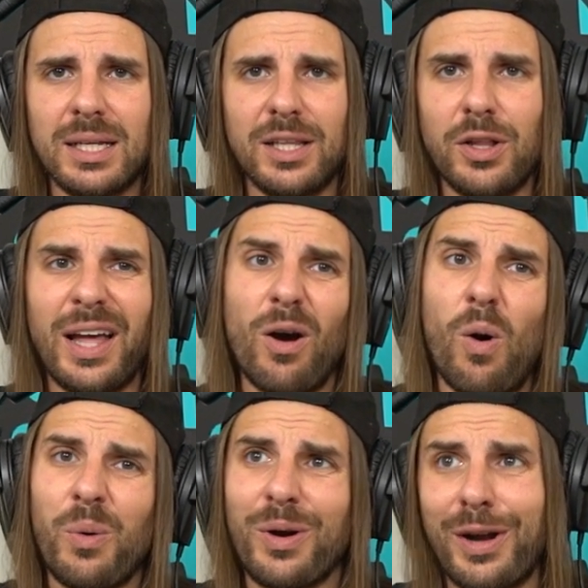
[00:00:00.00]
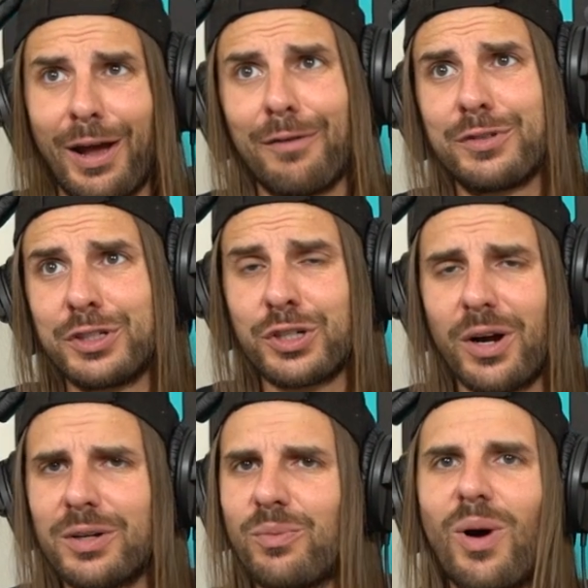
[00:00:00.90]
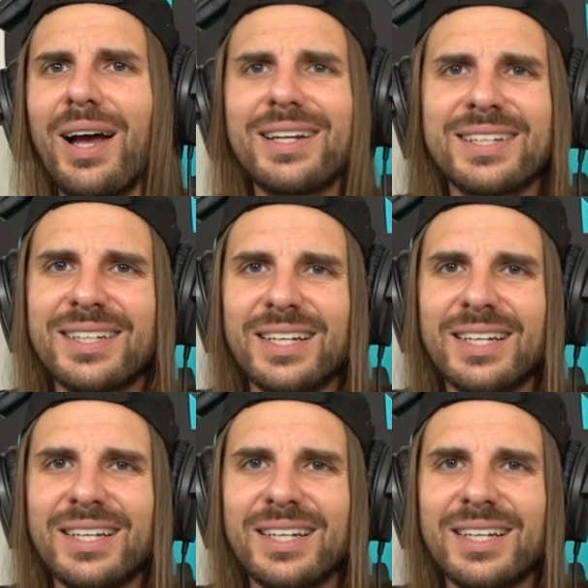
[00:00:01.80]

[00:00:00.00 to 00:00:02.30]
And they're like, oh, we're going to have to charge. What?